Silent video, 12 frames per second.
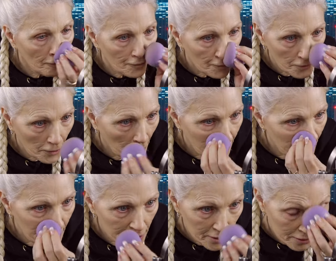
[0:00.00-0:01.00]
full
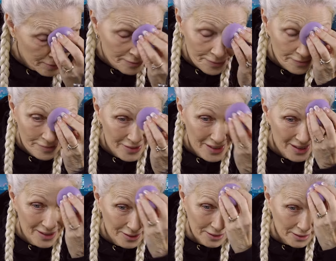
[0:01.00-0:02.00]
coverage.
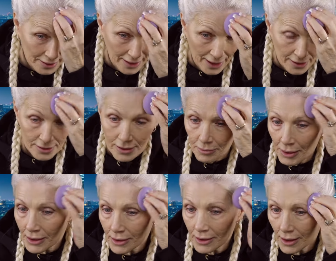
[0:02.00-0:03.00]
Can't see my
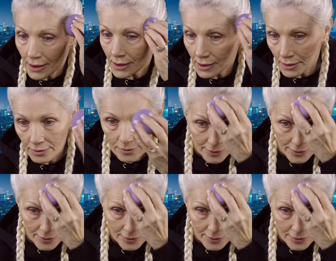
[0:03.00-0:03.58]
skin